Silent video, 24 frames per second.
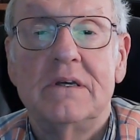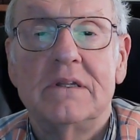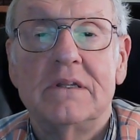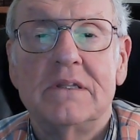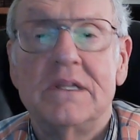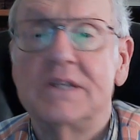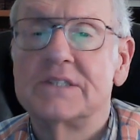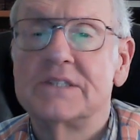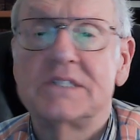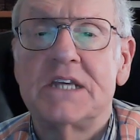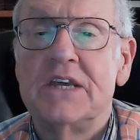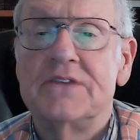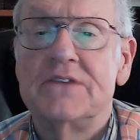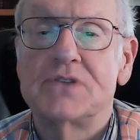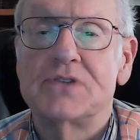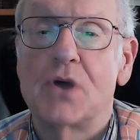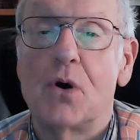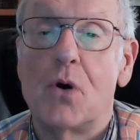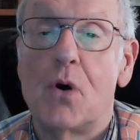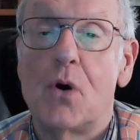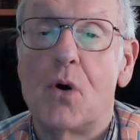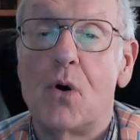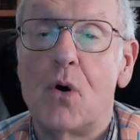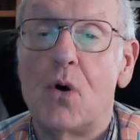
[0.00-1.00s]
This gives
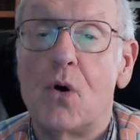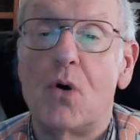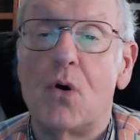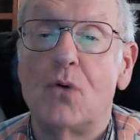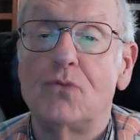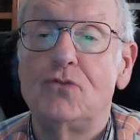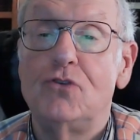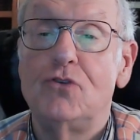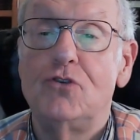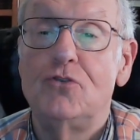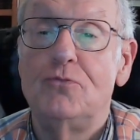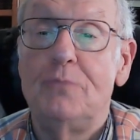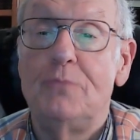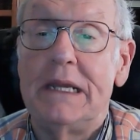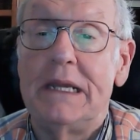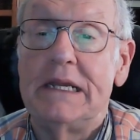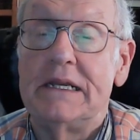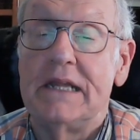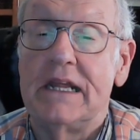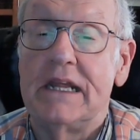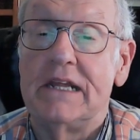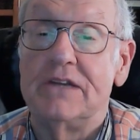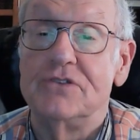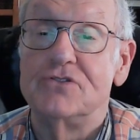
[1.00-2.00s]
a whole new
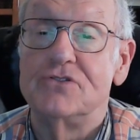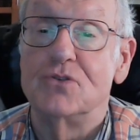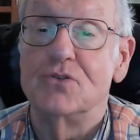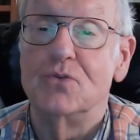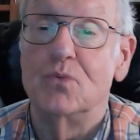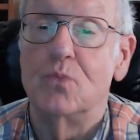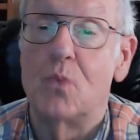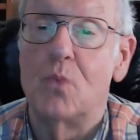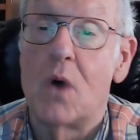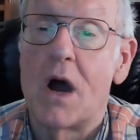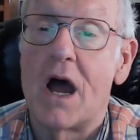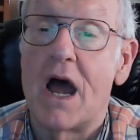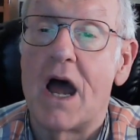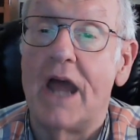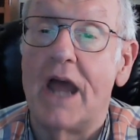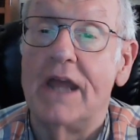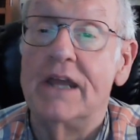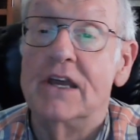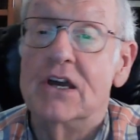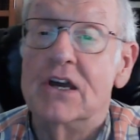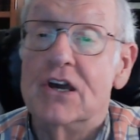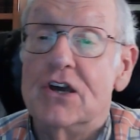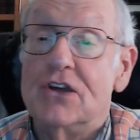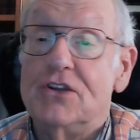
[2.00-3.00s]
meaning to
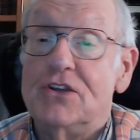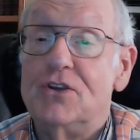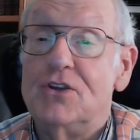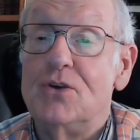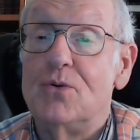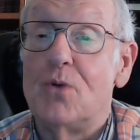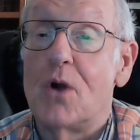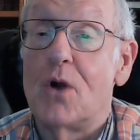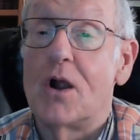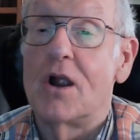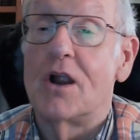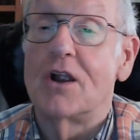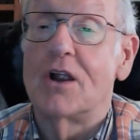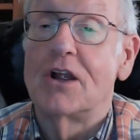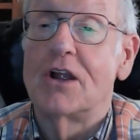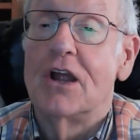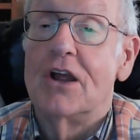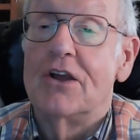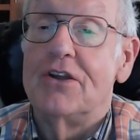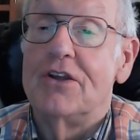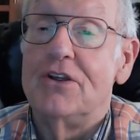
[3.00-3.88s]
why you are